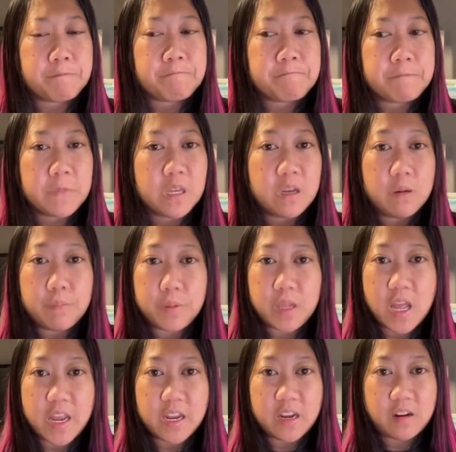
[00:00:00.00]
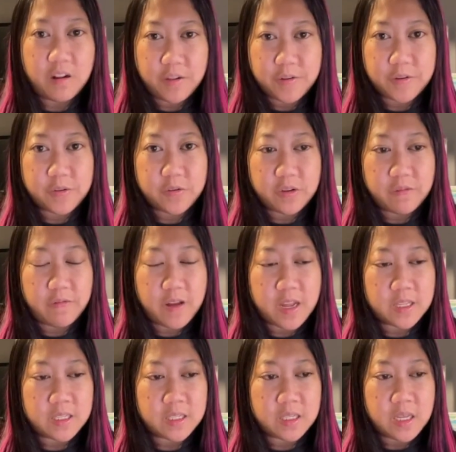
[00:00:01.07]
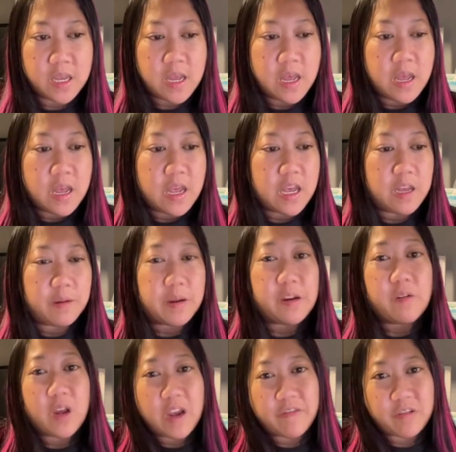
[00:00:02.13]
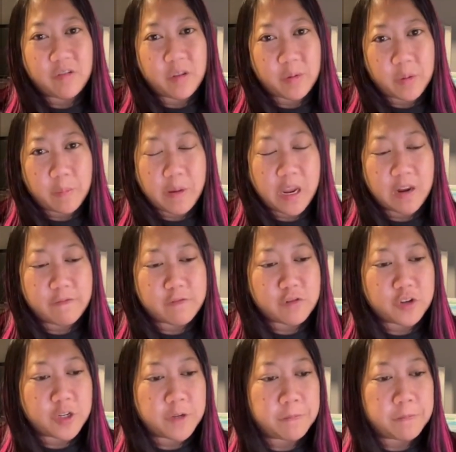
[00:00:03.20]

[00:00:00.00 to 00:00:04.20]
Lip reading: compliant color street fonts, and you have to do that with the paid version,